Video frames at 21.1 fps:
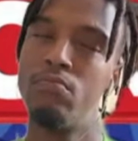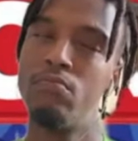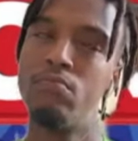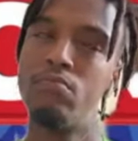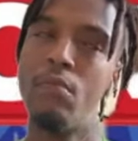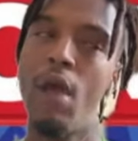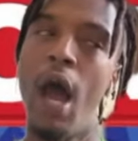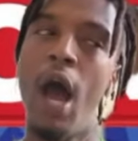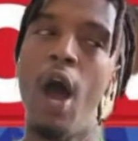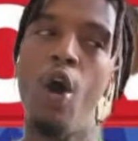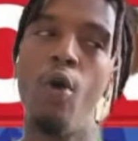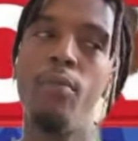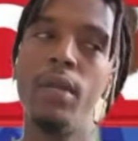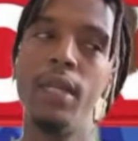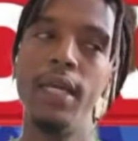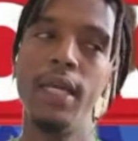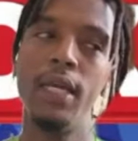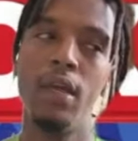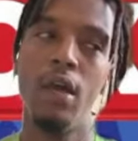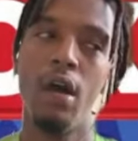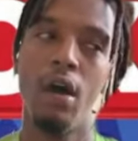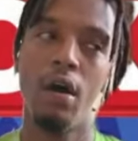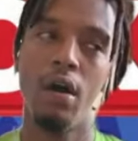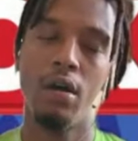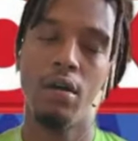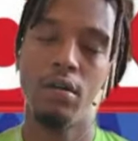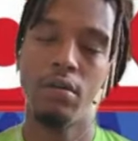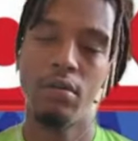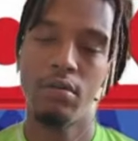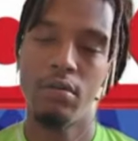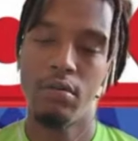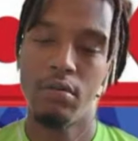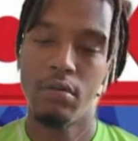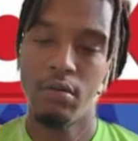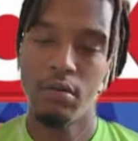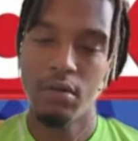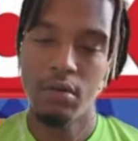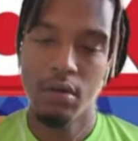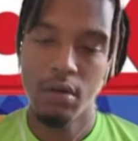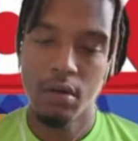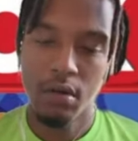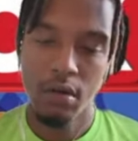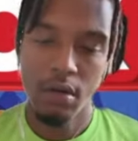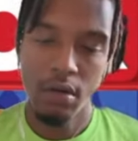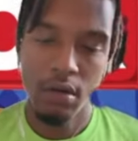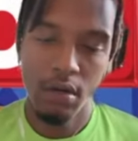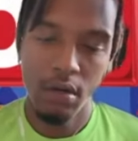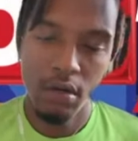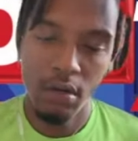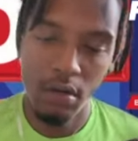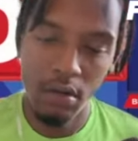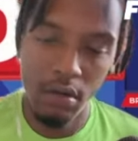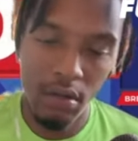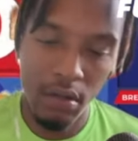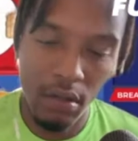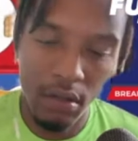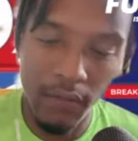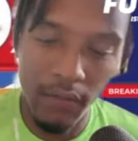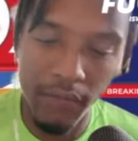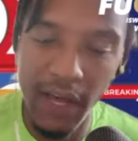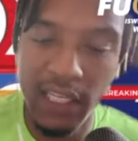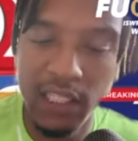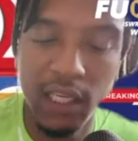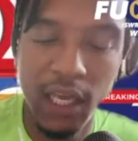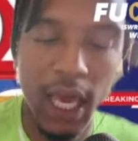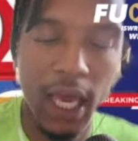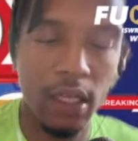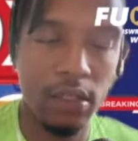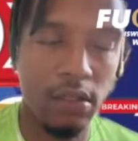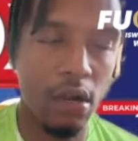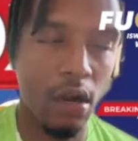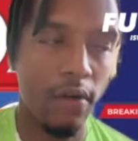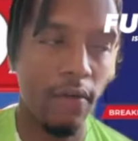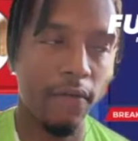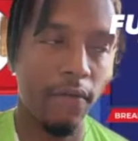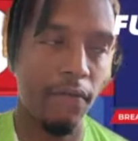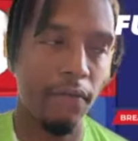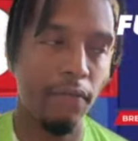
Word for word: I don't believe y'all. Investigations are...